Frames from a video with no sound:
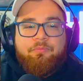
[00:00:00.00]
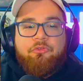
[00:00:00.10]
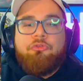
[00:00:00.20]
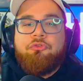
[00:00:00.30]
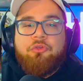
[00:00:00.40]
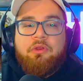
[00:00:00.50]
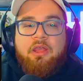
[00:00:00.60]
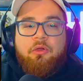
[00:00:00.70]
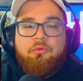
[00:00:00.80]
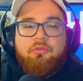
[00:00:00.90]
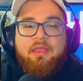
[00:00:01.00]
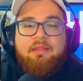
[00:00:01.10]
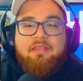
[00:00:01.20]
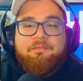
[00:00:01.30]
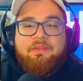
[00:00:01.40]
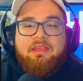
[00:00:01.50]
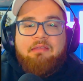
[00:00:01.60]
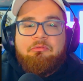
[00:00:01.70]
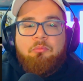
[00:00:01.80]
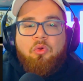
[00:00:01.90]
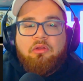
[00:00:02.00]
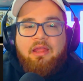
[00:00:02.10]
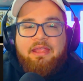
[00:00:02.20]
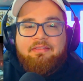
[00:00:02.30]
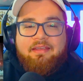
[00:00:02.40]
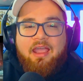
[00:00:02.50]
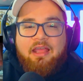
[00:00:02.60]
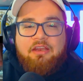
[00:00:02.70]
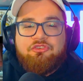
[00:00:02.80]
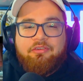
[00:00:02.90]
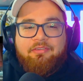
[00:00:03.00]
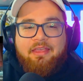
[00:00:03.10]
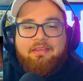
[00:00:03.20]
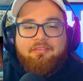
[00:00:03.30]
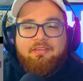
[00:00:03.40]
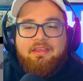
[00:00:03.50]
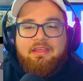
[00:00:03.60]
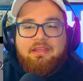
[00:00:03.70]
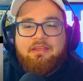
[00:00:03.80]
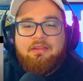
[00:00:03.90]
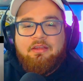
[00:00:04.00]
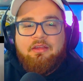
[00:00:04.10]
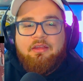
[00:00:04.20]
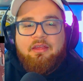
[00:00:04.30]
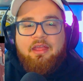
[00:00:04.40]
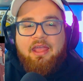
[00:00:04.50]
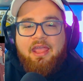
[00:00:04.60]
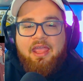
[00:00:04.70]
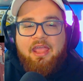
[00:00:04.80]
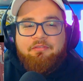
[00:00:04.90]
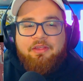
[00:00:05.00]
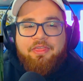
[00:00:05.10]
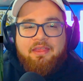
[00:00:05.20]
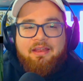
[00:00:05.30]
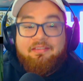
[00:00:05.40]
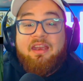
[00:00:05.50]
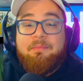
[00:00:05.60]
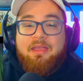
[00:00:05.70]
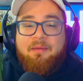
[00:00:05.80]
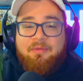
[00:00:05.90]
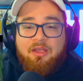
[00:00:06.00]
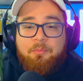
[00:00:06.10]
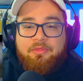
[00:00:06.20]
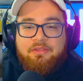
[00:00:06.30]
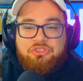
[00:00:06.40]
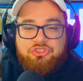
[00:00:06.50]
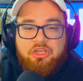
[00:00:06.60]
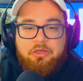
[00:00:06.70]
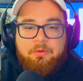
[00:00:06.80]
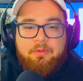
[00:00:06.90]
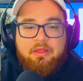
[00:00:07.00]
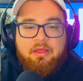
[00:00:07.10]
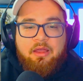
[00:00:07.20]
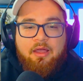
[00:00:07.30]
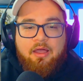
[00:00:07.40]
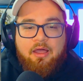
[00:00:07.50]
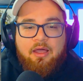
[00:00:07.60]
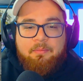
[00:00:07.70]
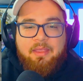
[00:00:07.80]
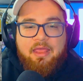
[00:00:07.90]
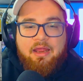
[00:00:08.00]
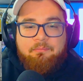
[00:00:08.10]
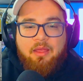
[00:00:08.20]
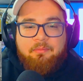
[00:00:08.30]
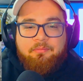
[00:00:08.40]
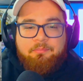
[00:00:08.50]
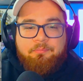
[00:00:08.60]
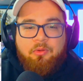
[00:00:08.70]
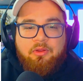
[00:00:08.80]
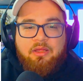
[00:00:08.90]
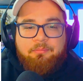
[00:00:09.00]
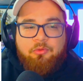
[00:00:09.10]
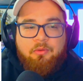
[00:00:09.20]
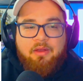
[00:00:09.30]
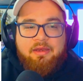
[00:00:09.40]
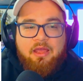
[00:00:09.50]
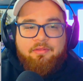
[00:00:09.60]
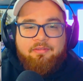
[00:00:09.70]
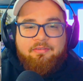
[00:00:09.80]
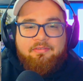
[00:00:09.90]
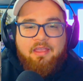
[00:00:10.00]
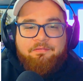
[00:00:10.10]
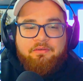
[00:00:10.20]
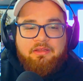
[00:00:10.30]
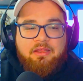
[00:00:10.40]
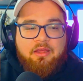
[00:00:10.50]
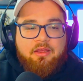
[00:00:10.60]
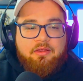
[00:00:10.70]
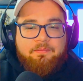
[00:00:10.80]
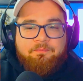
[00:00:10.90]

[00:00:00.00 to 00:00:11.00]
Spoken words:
studios, it definitely gives more light to kind of just like see everything that's going to be coming up with this show. And I'm pulling up to it right now. This is definitely a